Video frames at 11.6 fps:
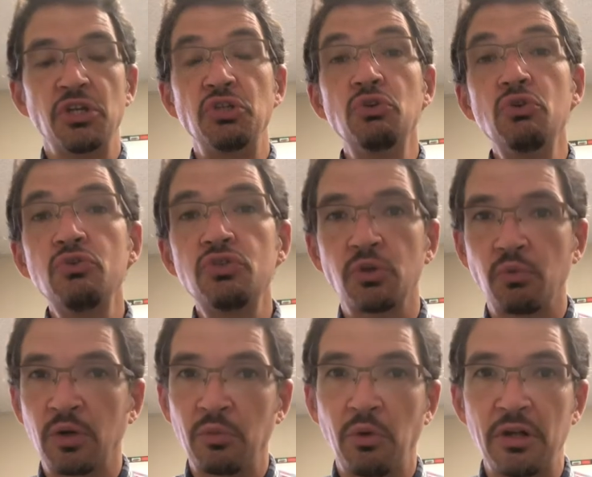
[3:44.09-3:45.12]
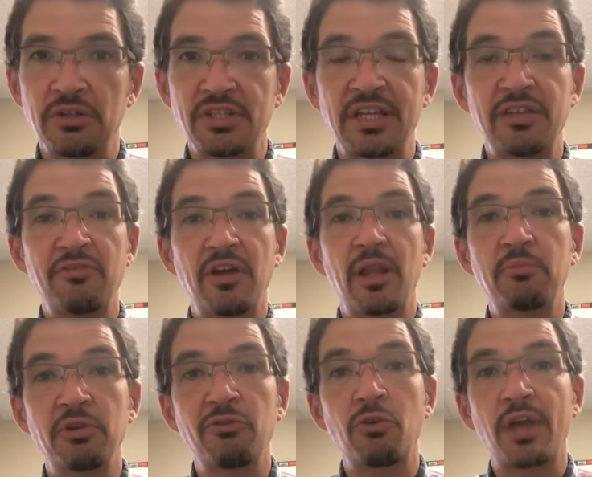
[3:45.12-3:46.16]
Use your word walls and develop
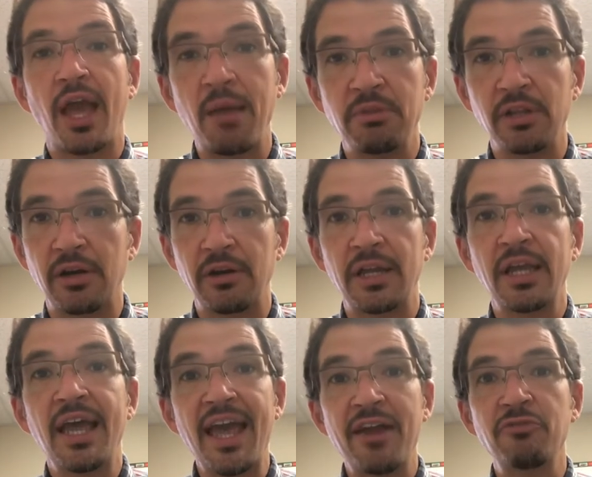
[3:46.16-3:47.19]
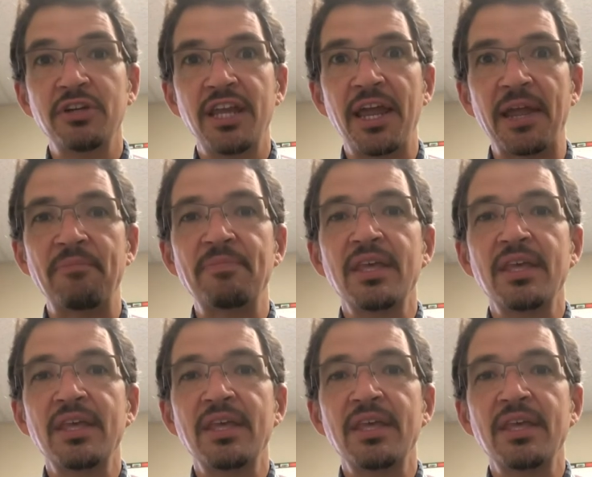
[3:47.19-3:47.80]
your vocabulary every day